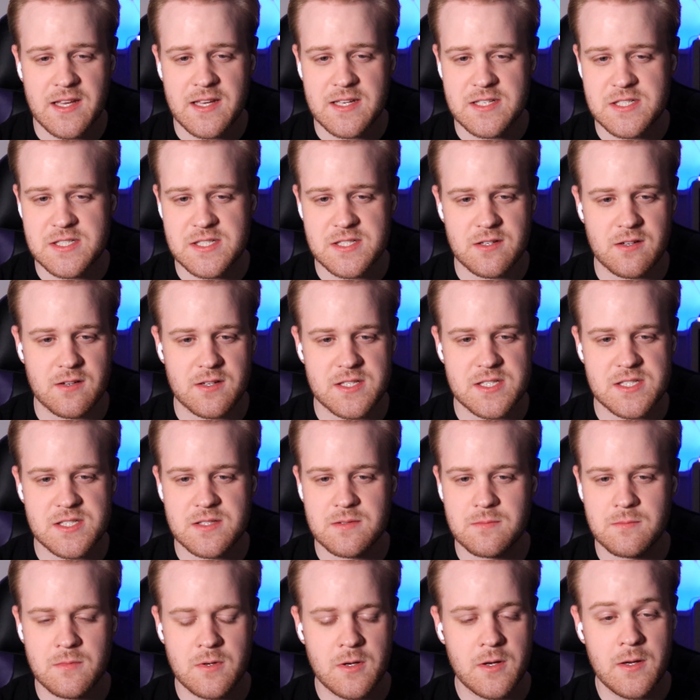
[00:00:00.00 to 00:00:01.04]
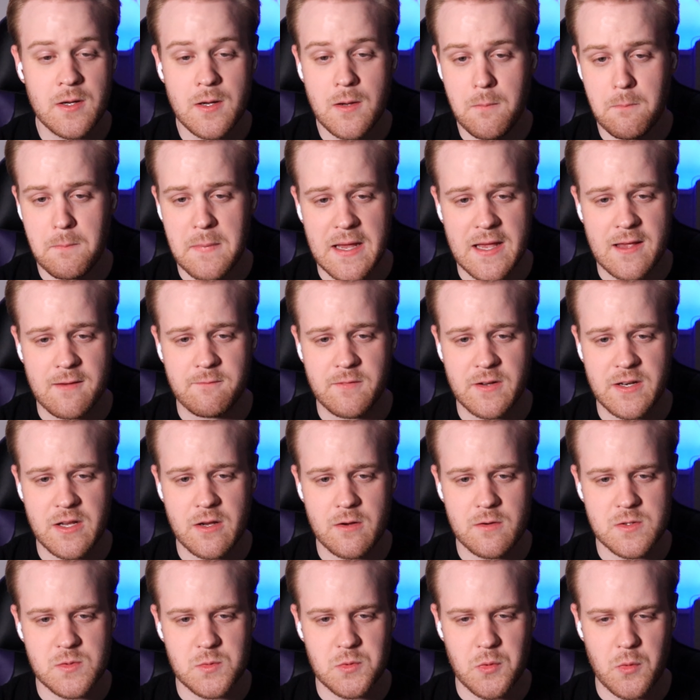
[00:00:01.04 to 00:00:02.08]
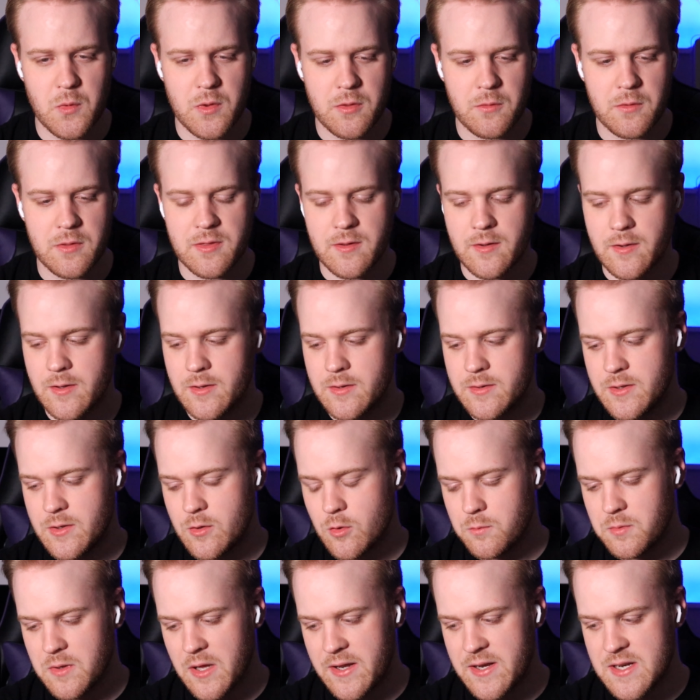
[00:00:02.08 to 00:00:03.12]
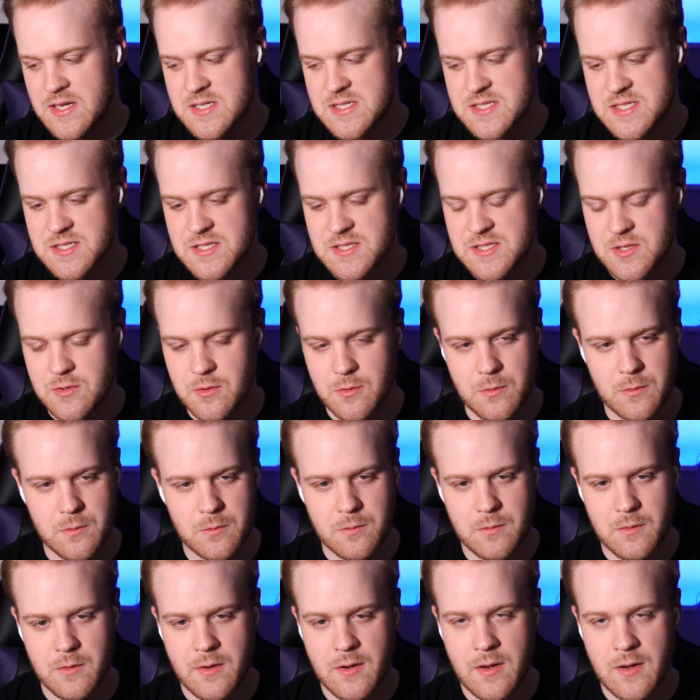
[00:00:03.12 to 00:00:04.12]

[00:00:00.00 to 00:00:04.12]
He just talks making videos with with uh, legal blindness. So